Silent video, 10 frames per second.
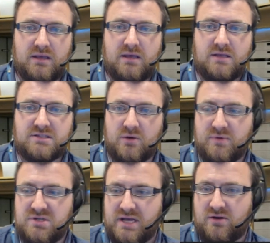So if
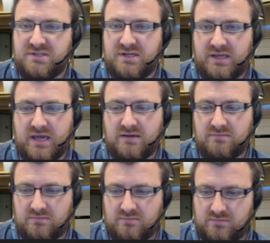we share content again,
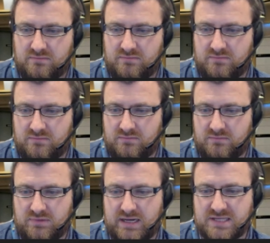
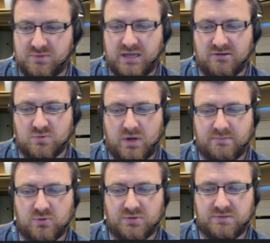the last one here is Whiteboard,